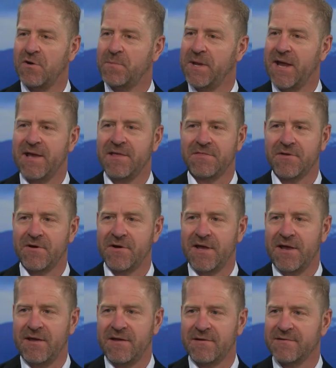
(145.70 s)
up at
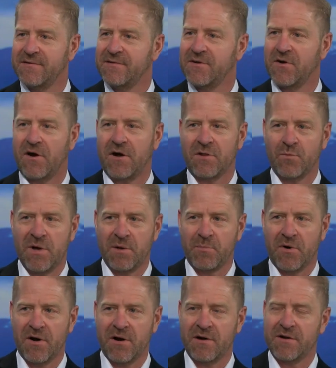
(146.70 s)
8.30, Caldwell
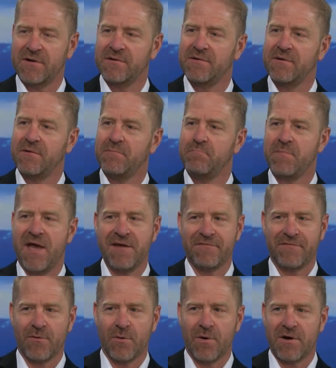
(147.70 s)
Park, May
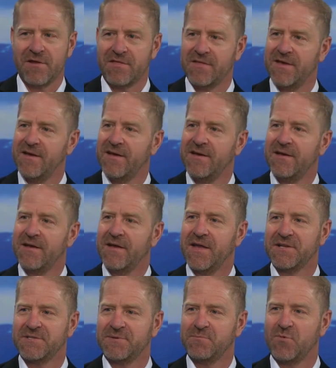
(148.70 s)
4th,
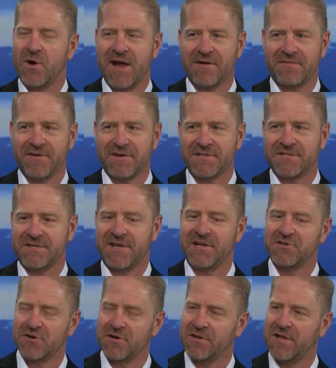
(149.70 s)
get some breakfast,
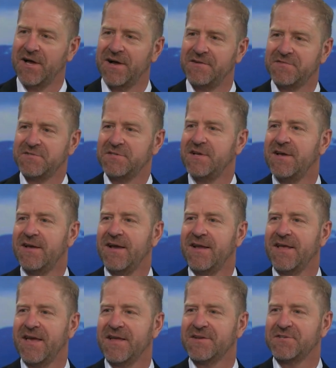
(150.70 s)
get your gloves,
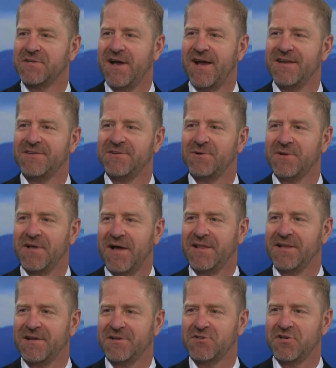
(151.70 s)
and get assigned to a, a
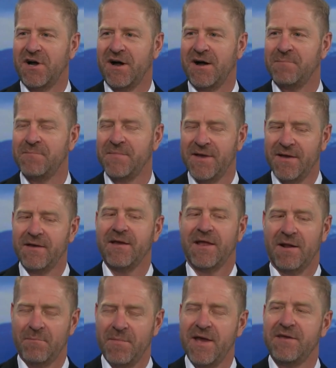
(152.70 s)
little job.
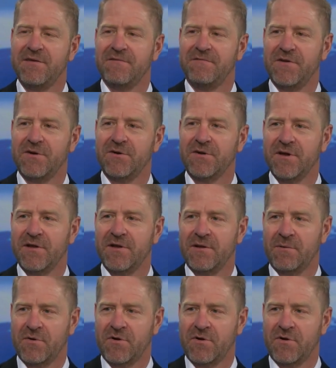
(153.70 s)
It'll make you feel good, and it'll